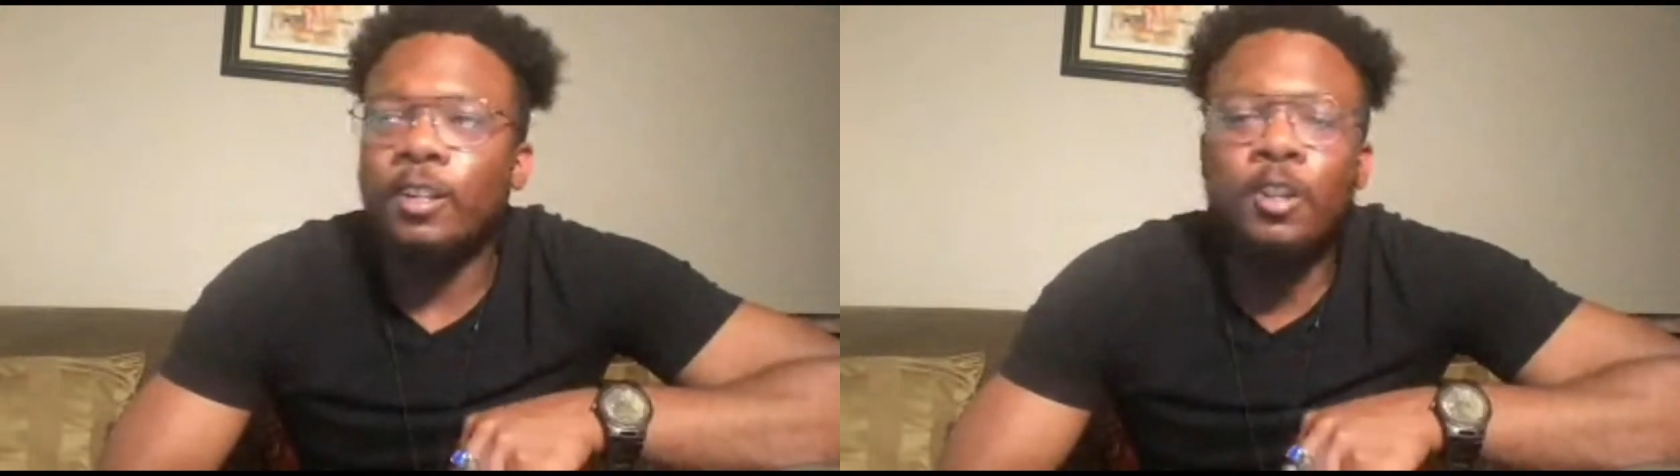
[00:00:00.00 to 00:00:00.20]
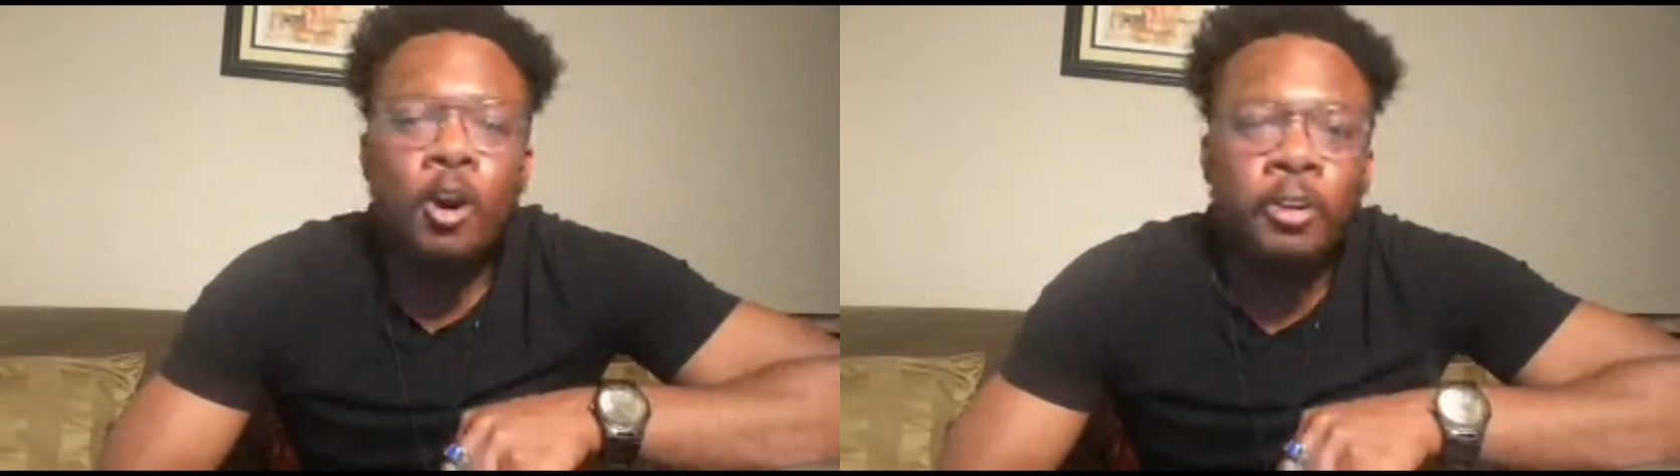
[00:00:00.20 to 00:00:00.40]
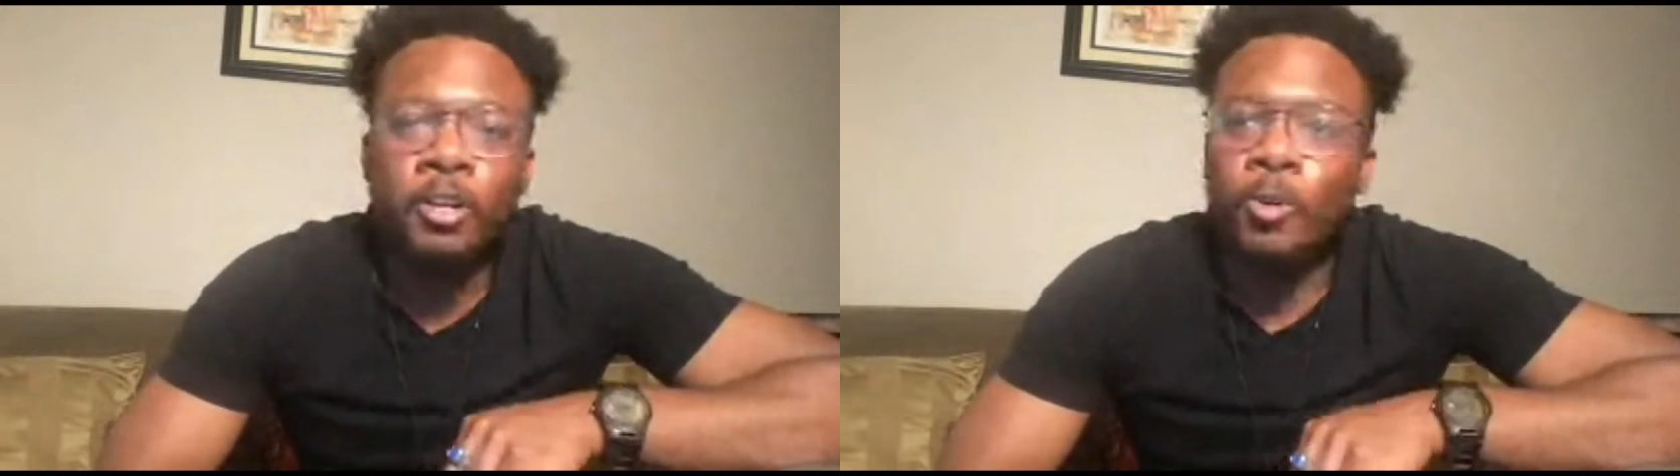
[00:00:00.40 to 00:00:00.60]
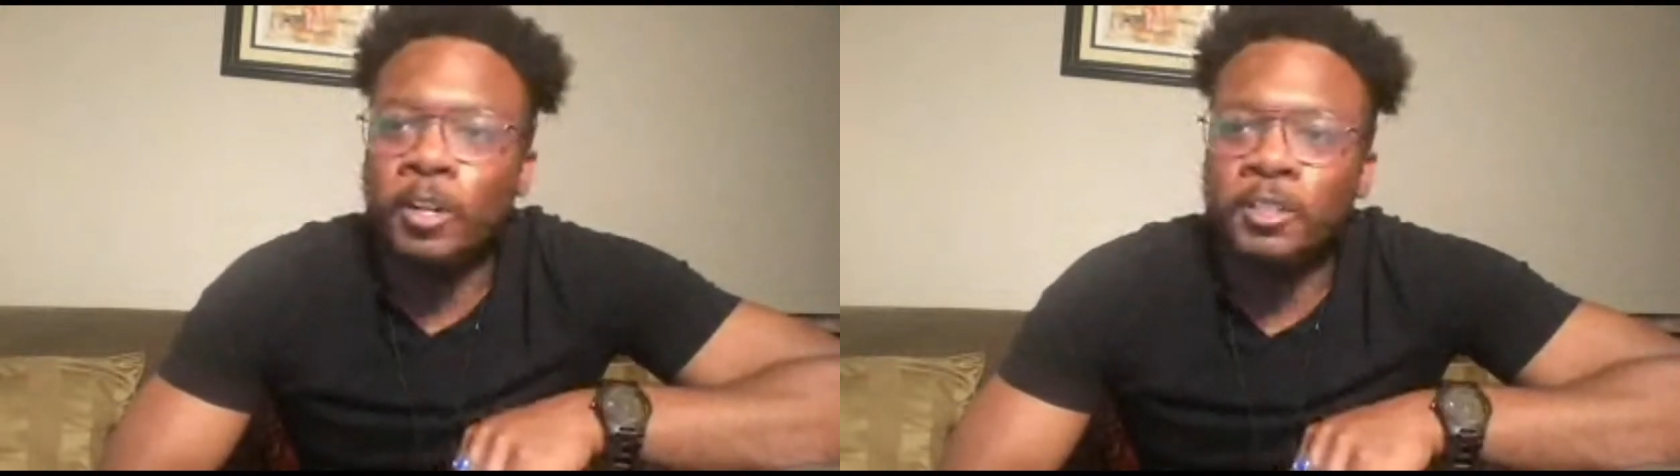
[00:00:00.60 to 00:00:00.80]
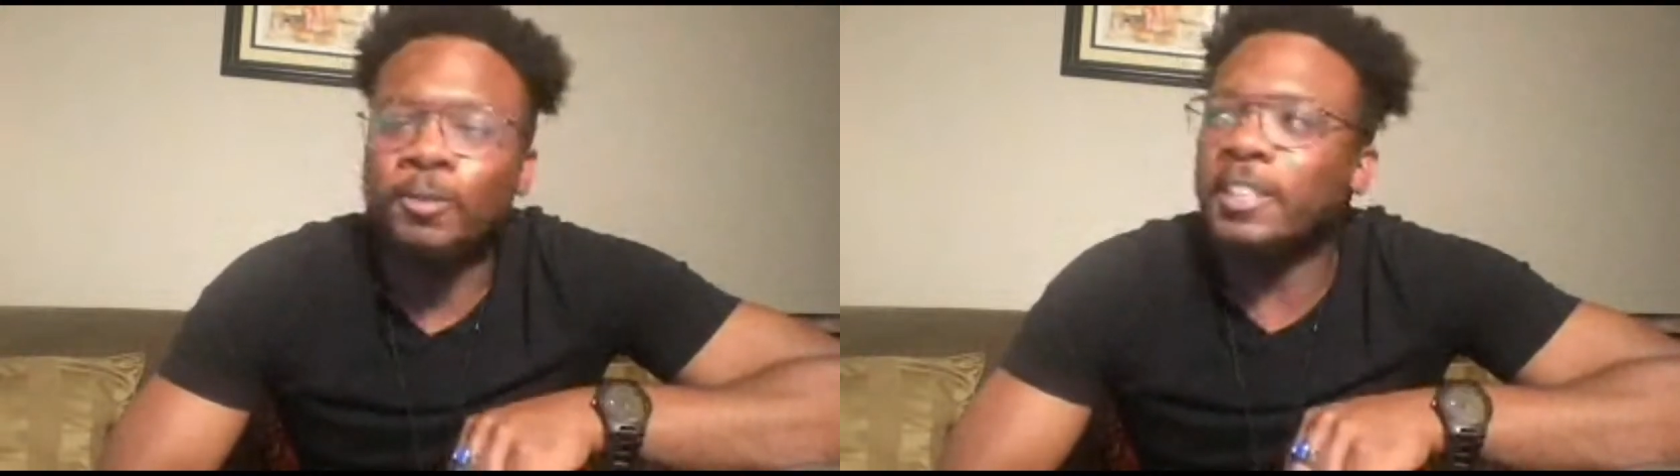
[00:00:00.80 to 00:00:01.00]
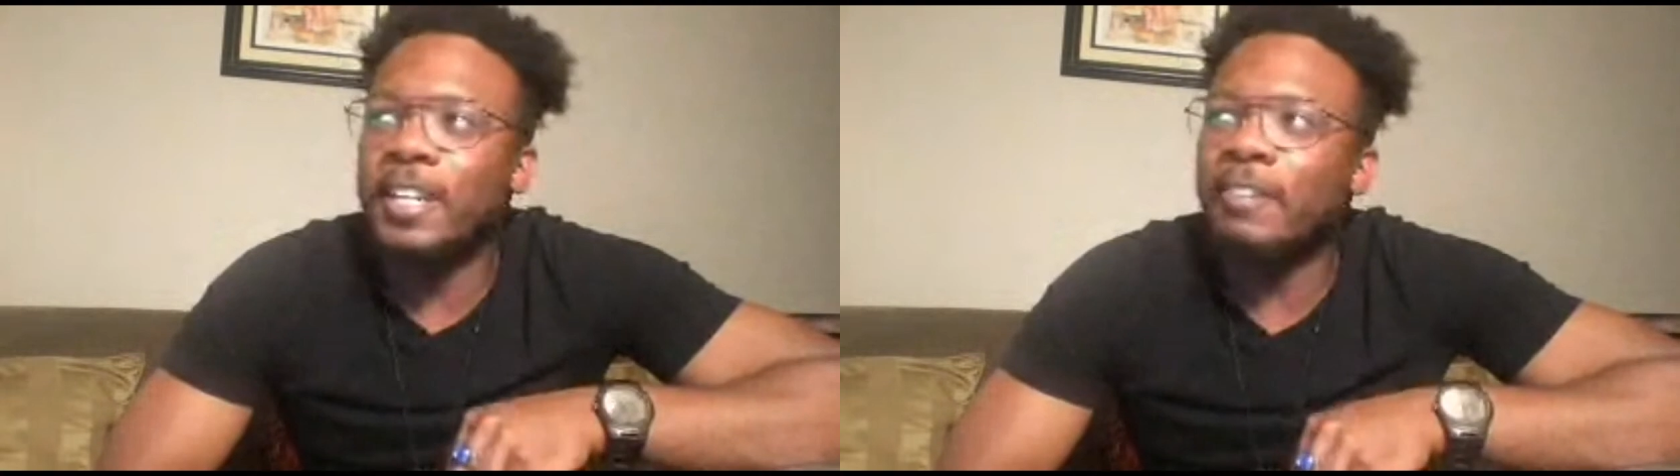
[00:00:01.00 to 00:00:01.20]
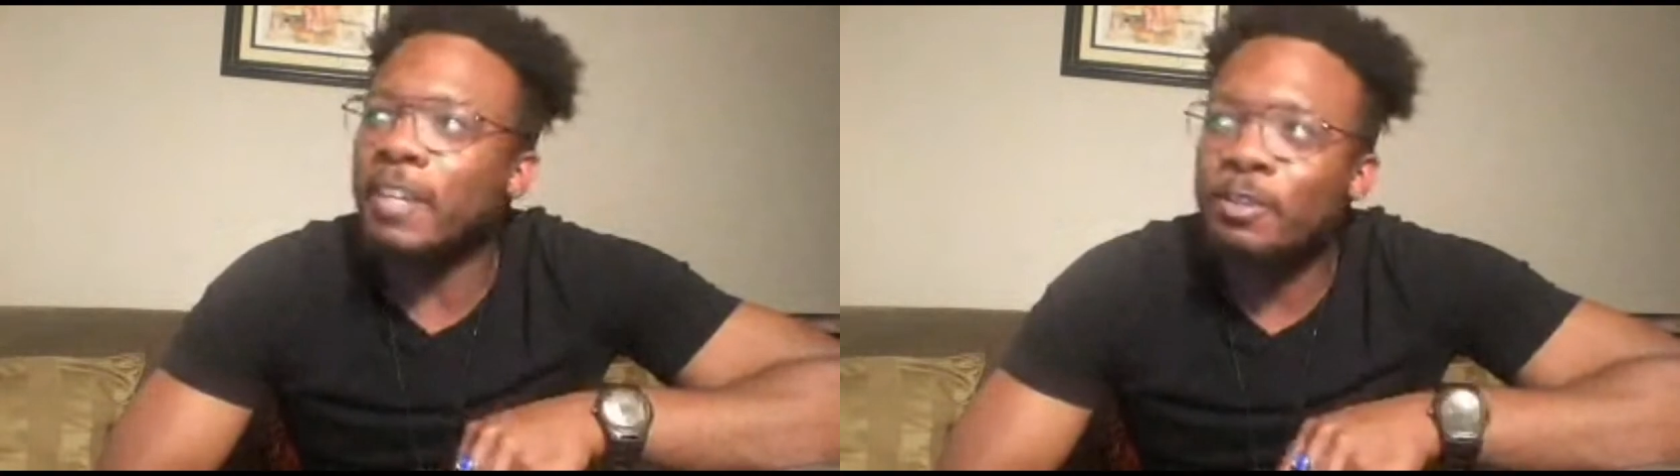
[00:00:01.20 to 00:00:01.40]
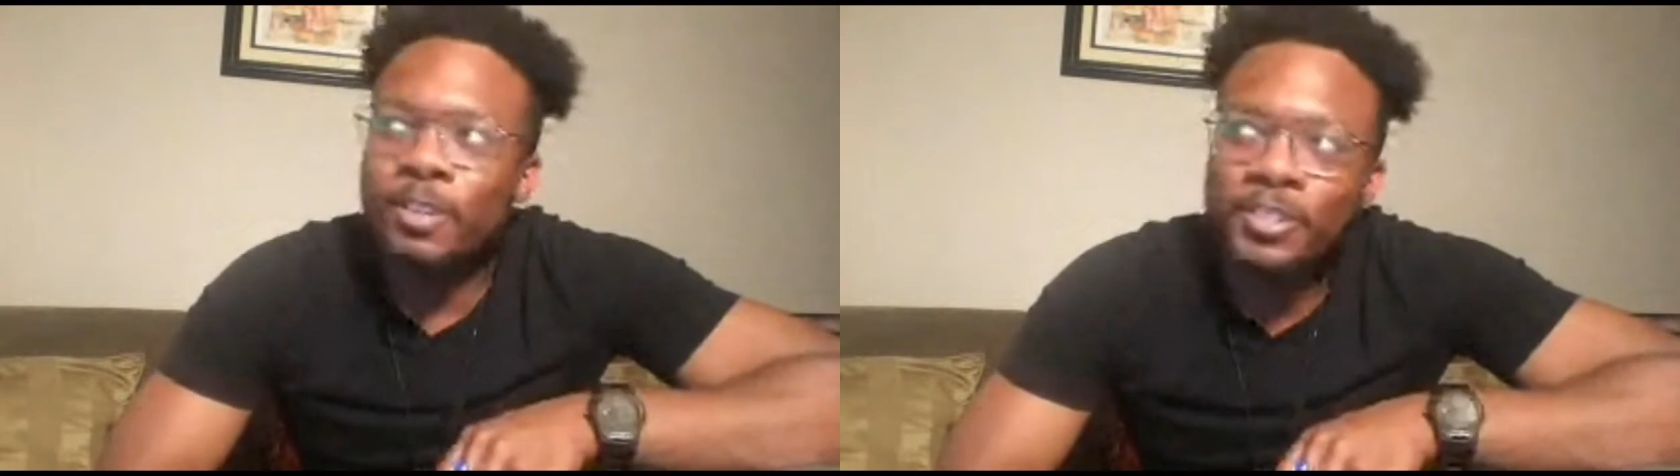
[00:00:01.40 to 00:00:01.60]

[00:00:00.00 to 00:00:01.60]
What's the love that you deserve?